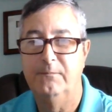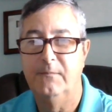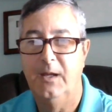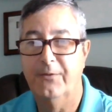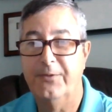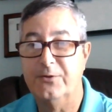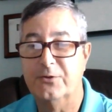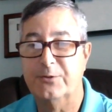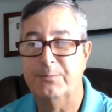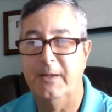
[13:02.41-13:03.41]
health
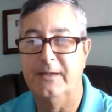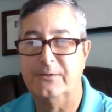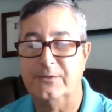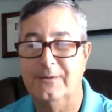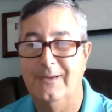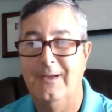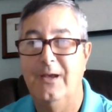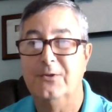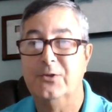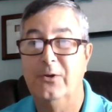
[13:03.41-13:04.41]
insurance plans.
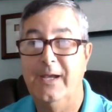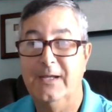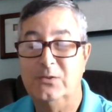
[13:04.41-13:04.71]
So guess